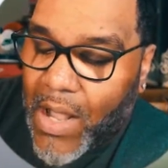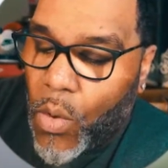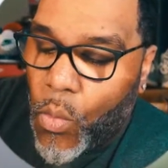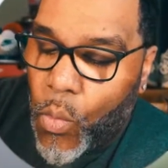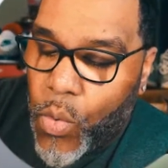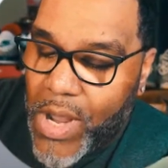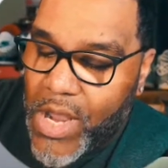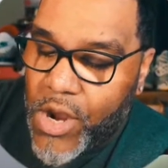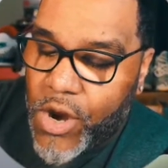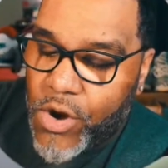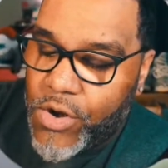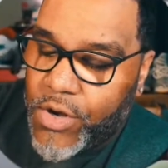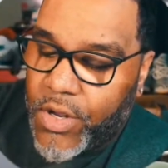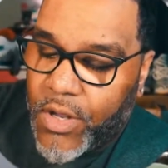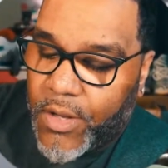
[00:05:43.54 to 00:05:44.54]

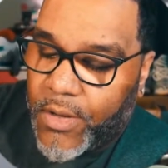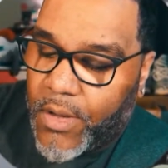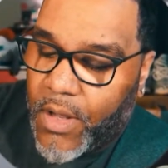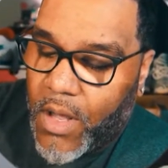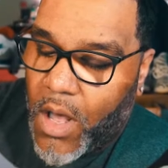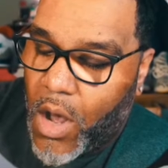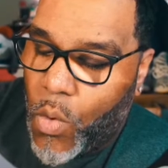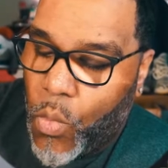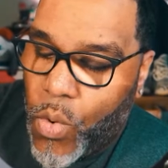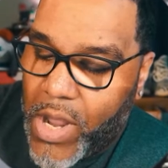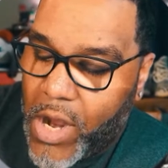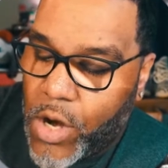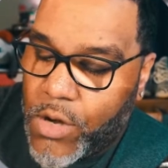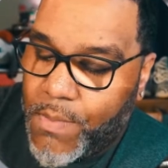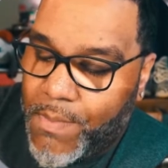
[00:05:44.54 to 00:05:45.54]
weird
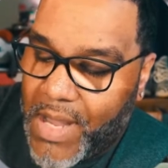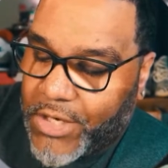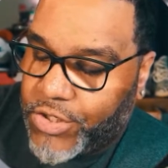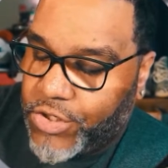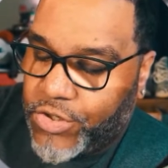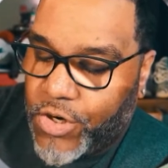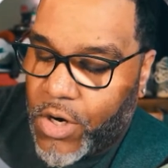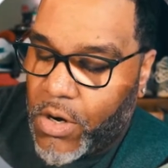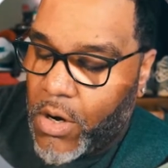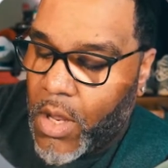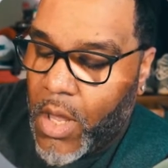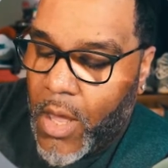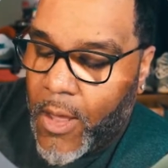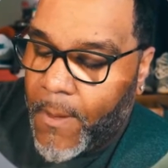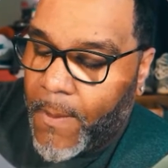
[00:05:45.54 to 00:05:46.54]
mixture,
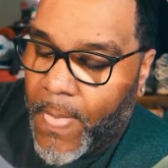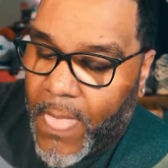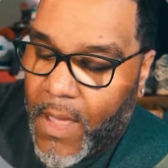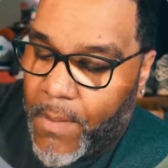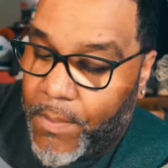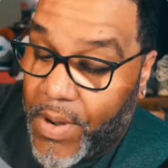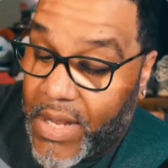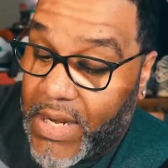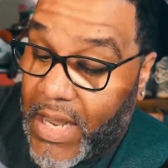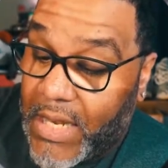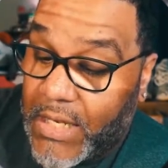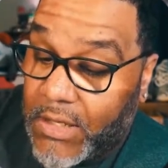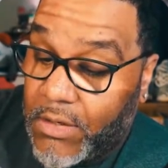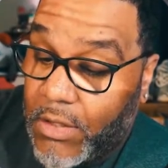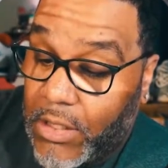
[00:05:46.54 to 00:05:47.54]
but
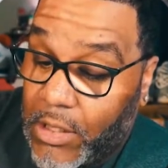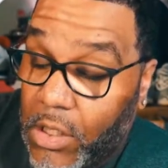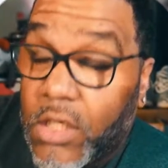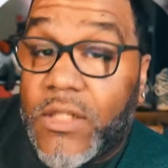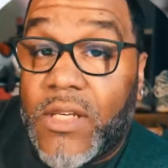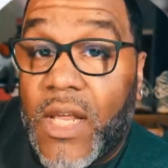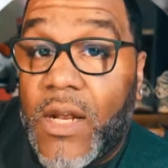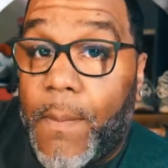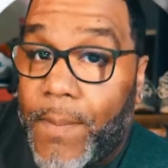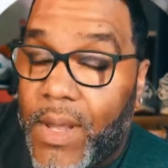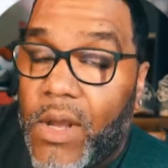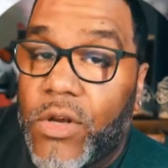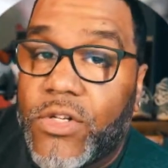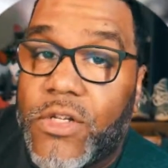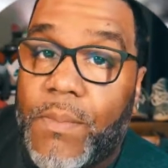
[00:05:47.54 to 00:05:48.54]
it looks and
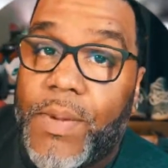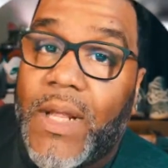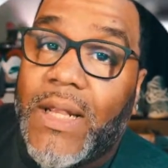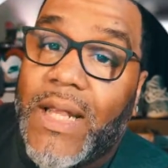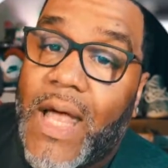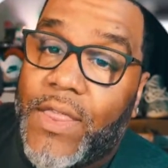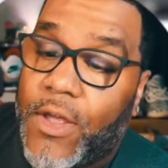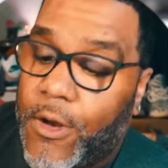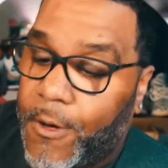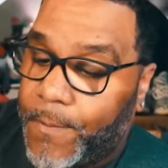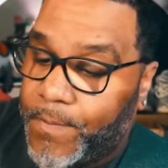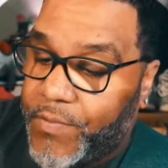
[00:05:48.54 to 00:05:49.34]
appears to be leather.